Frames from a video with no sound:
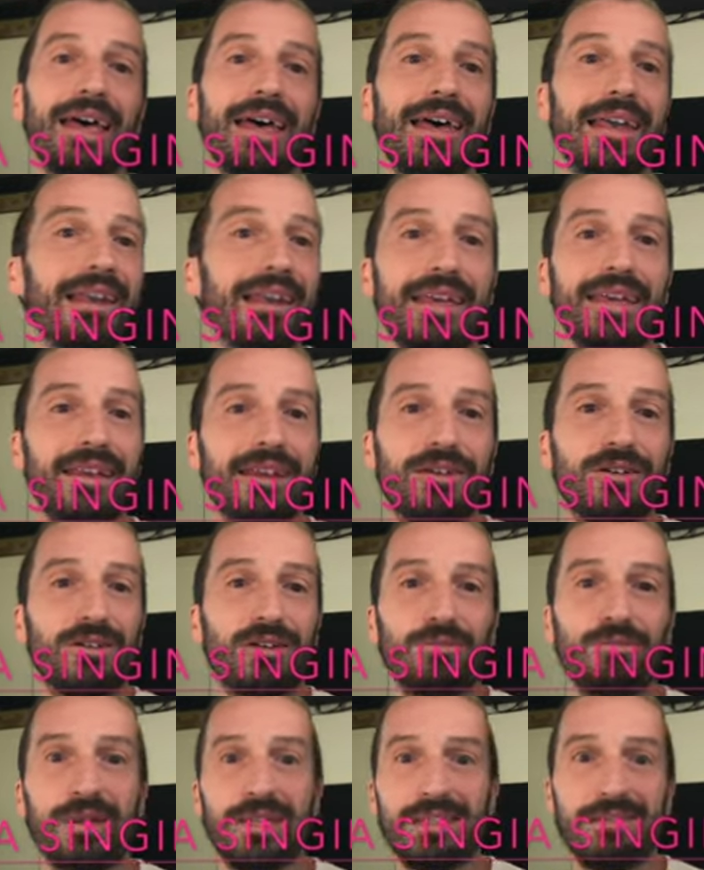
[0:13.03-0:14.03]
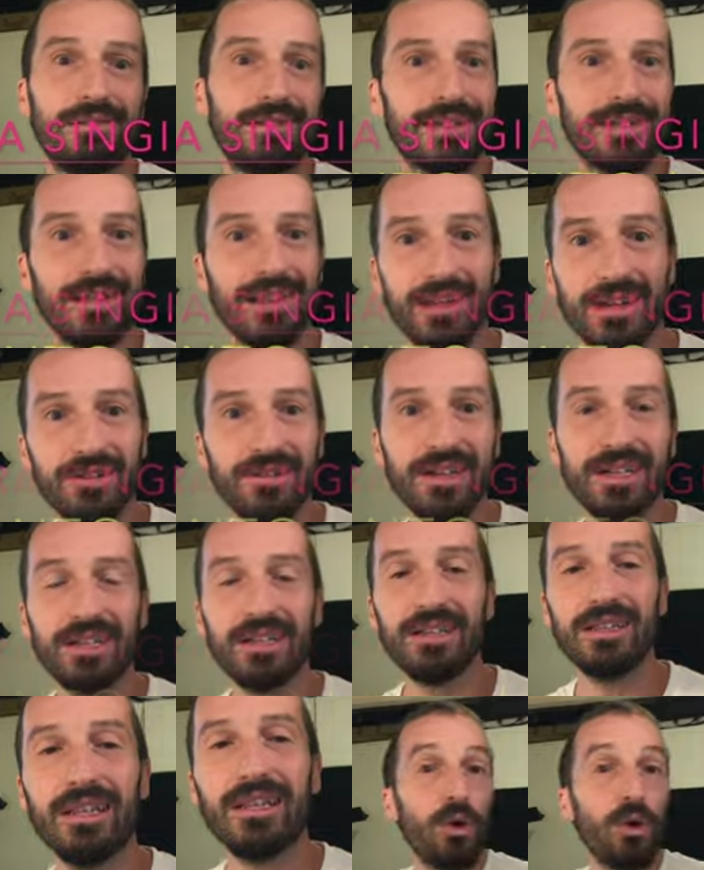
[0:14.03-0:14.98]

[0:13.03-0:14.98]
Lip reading: Lirico means lyrical.